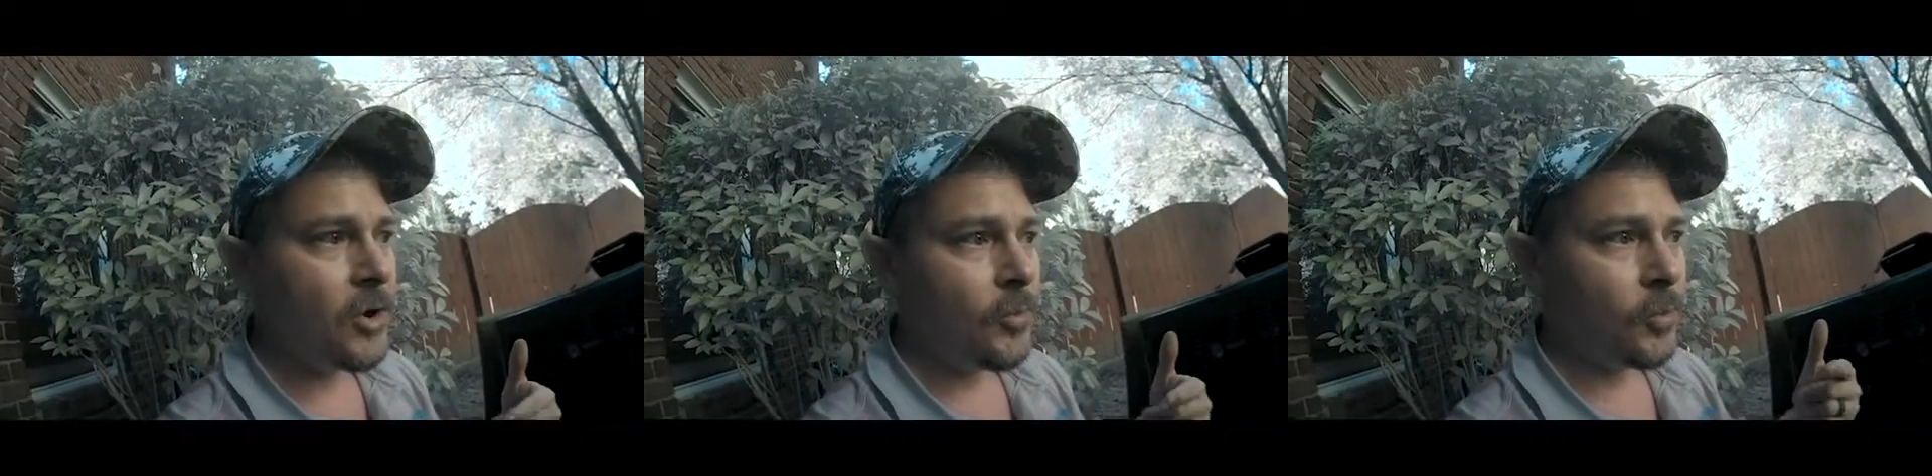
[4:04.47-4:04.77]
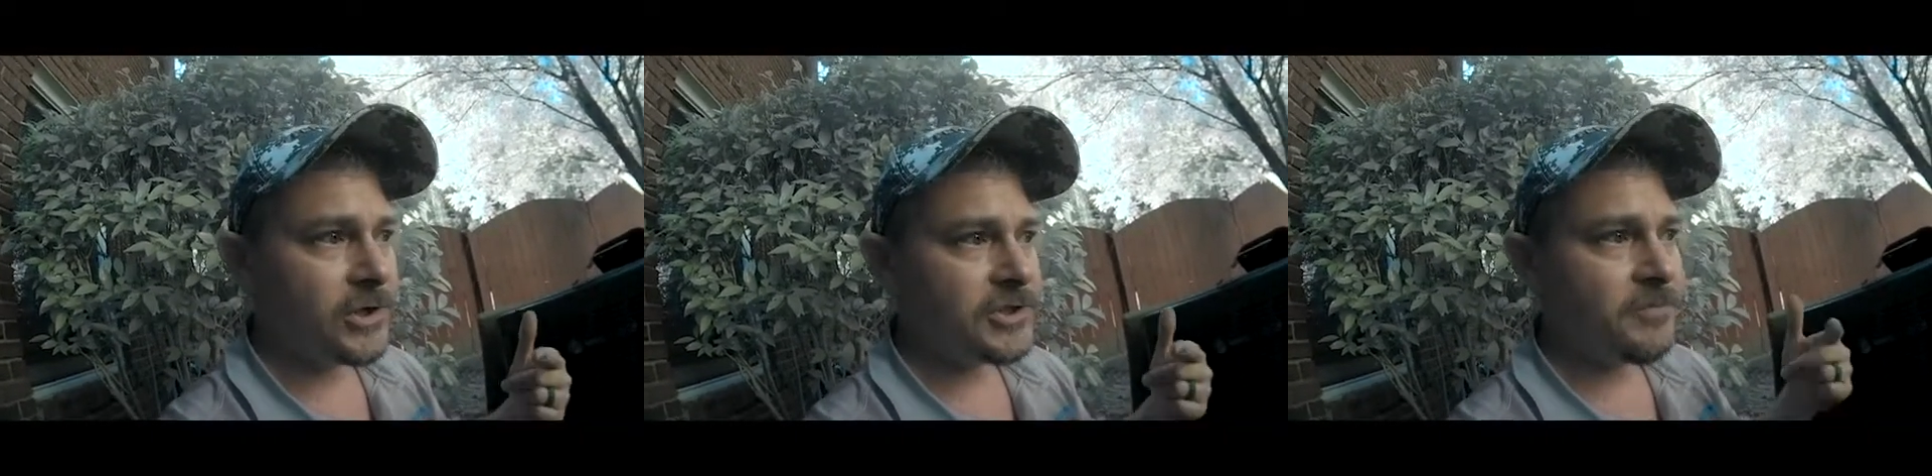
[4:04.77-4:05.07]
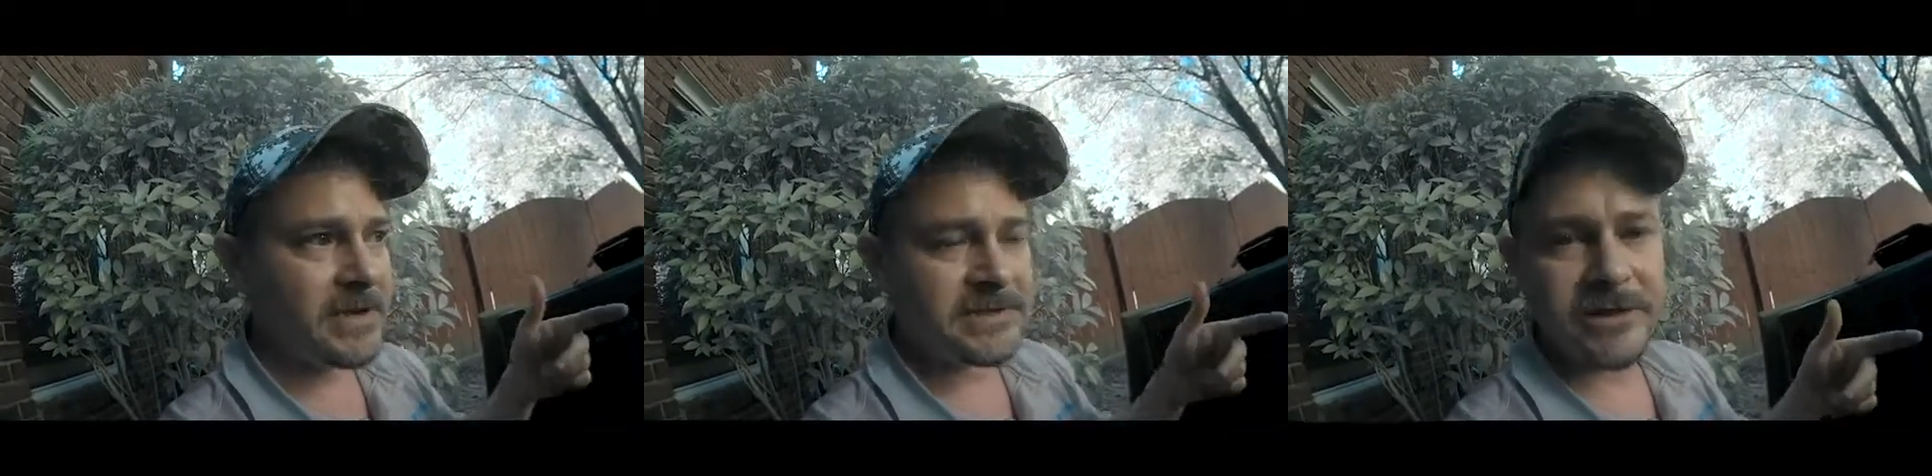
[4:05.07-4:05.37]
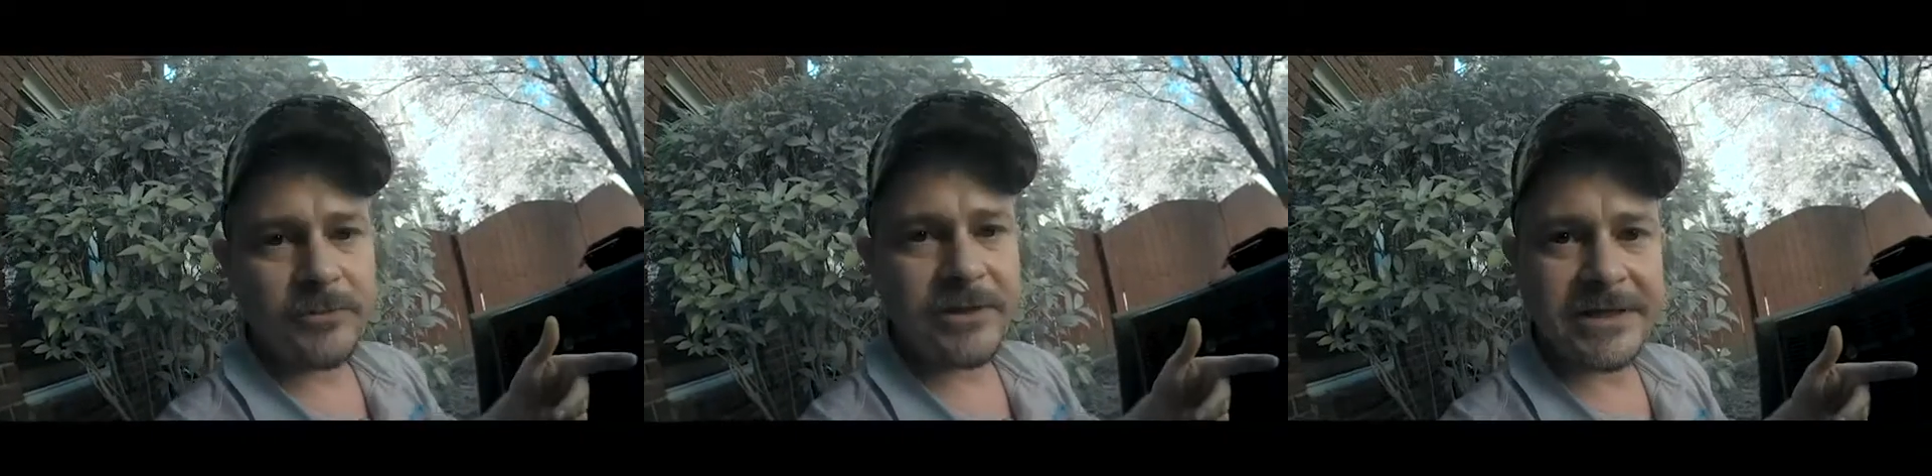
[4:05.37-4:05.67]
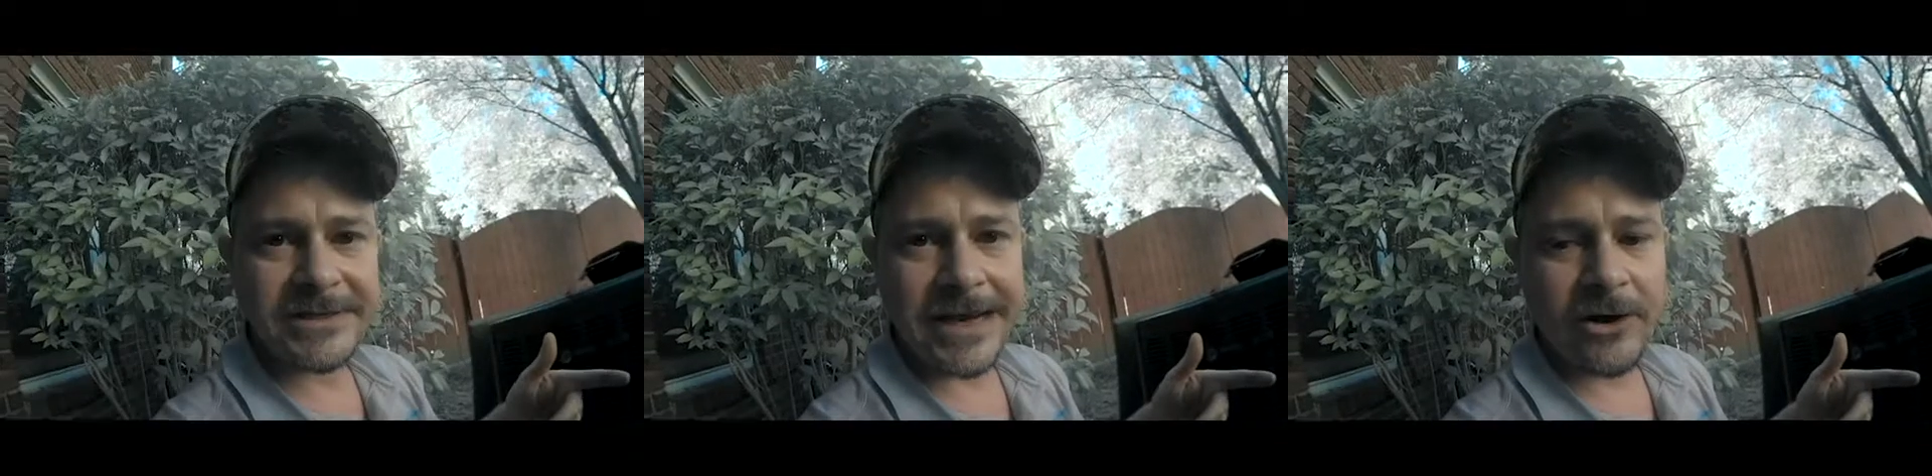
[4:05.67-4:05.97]
which basically with
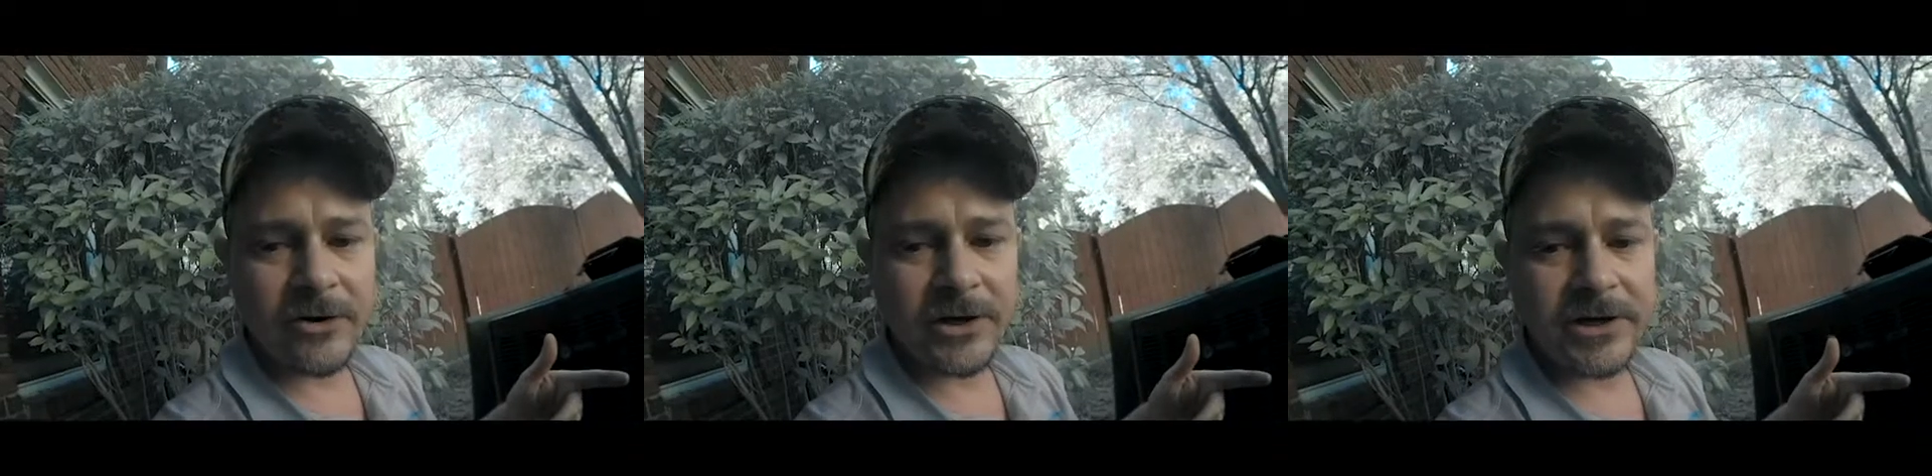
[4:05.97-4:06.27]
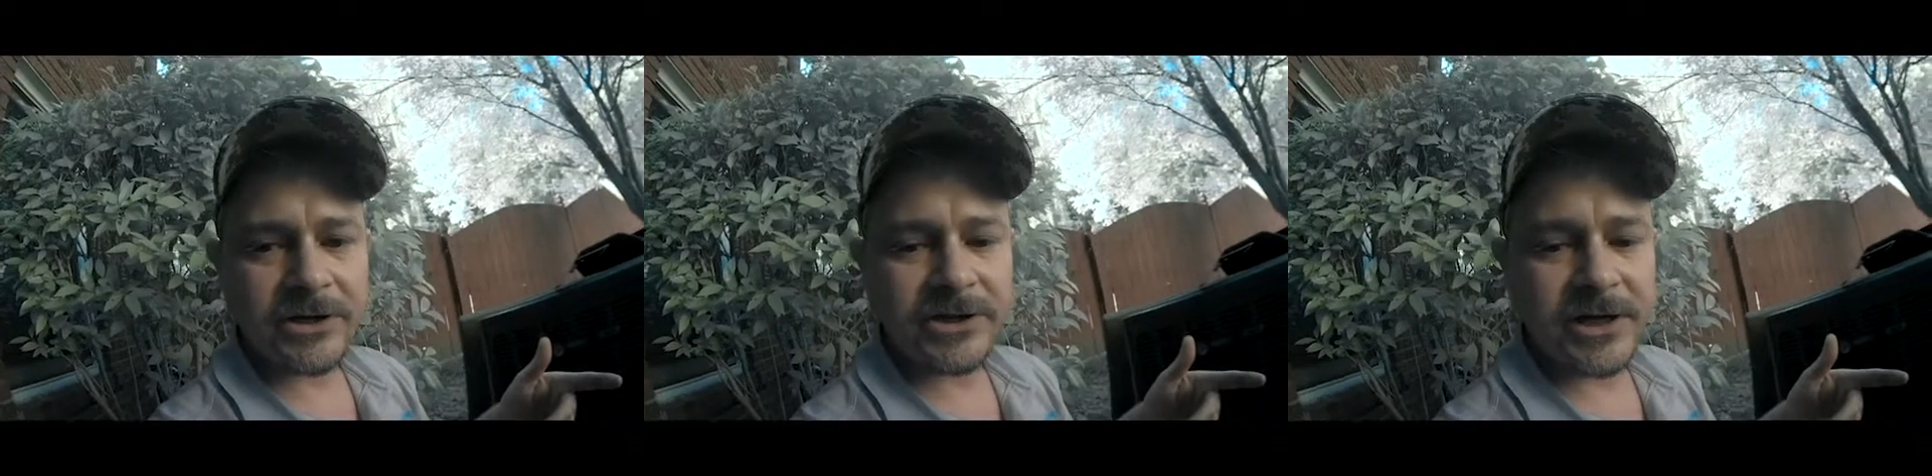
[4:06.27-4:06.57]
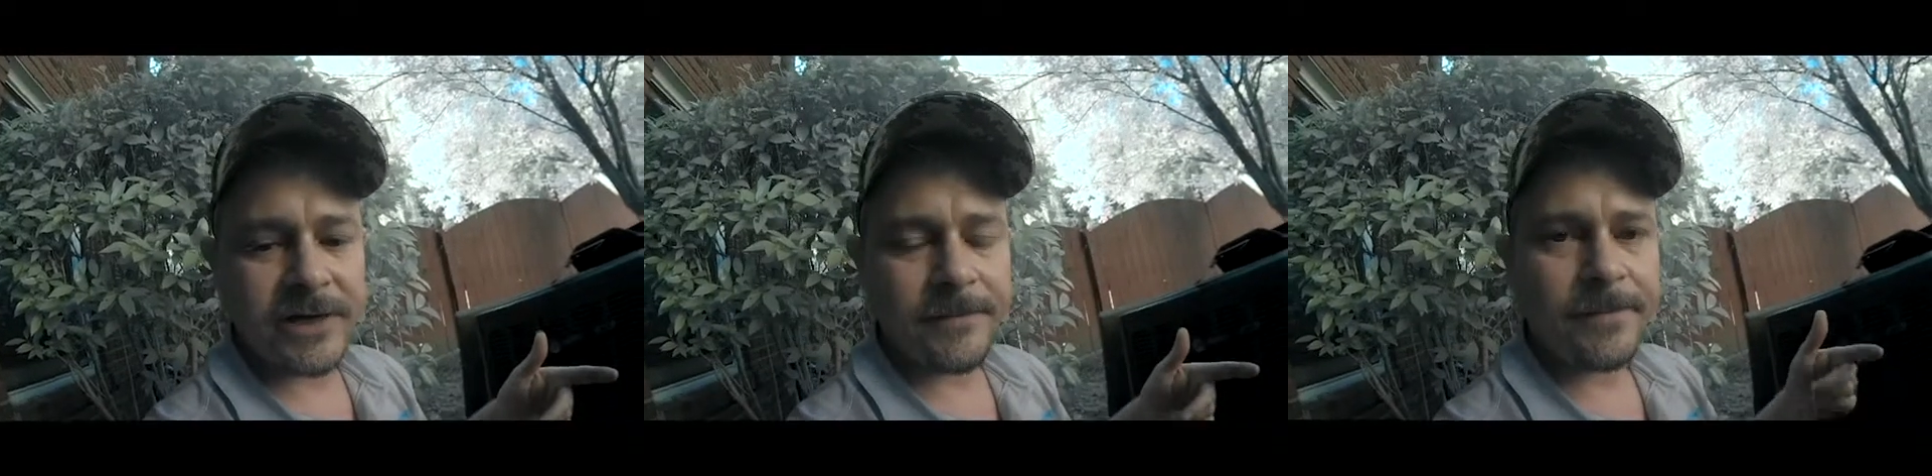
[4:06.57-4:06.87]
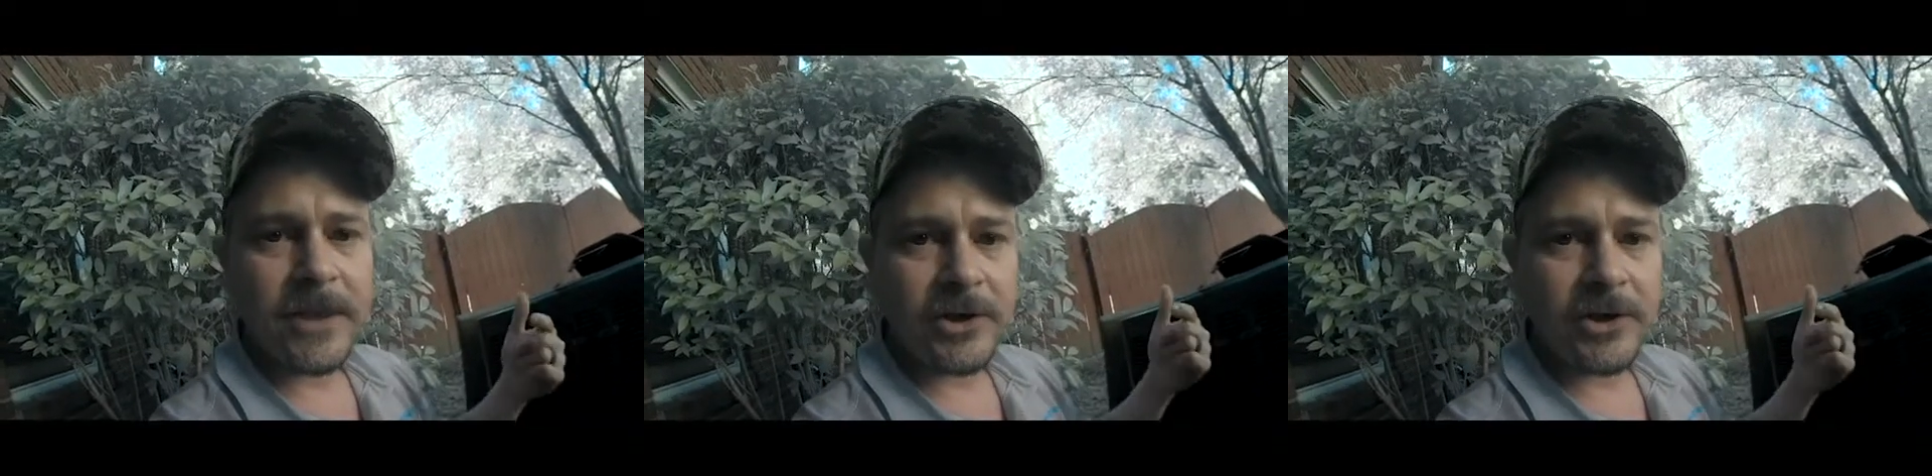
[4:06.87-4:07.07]
this air conditioning,